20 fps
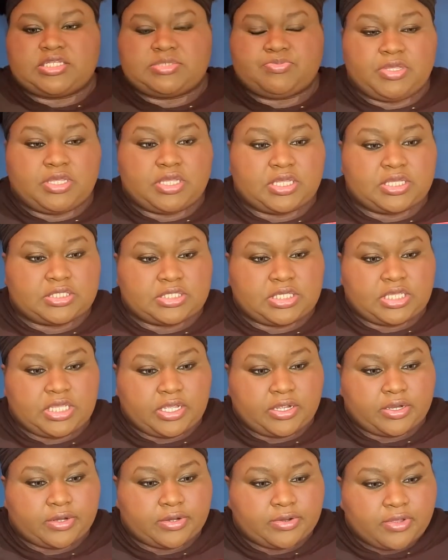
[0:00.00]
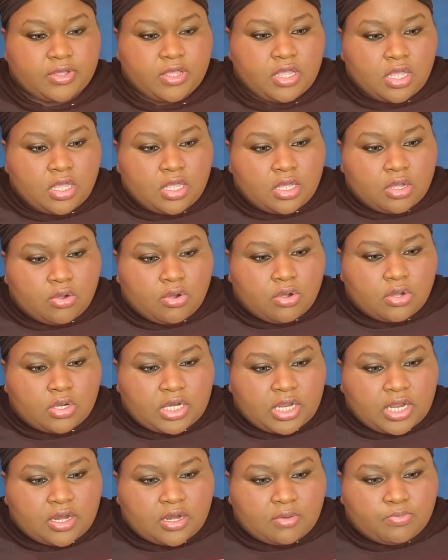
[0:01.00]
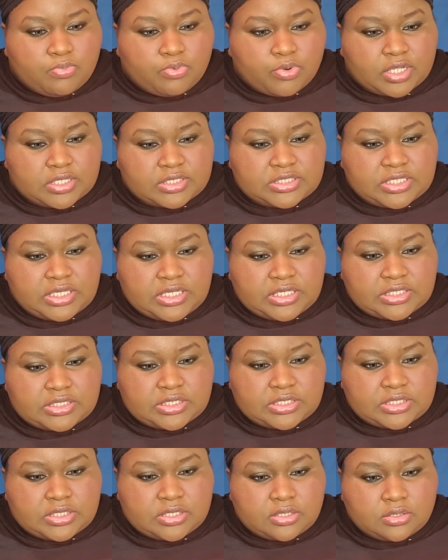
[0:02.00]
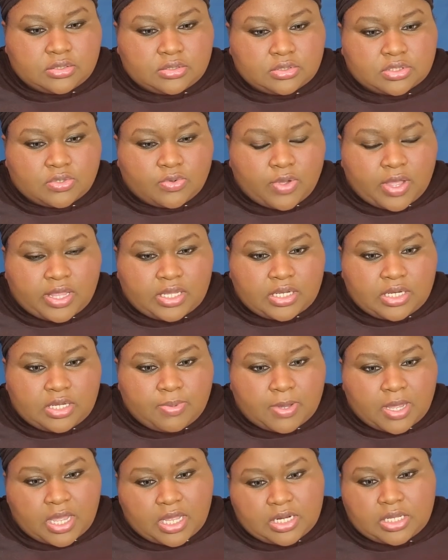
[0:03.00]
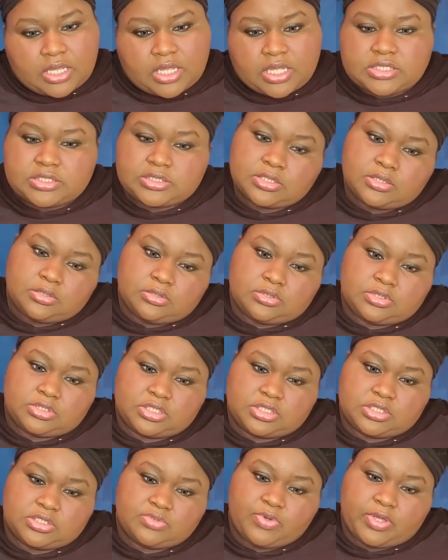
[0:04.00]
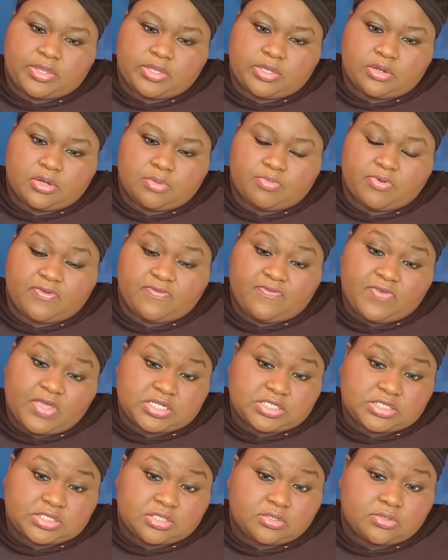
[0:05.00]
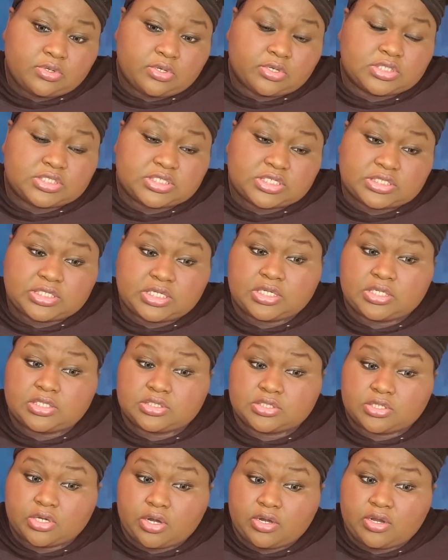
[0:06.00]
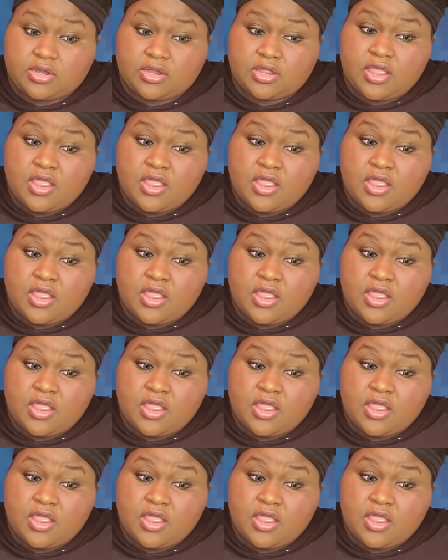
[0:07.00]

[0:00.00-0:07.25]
begins here. On Air brings easy to use quality podcast solutions, whether you're a professional or just getting started.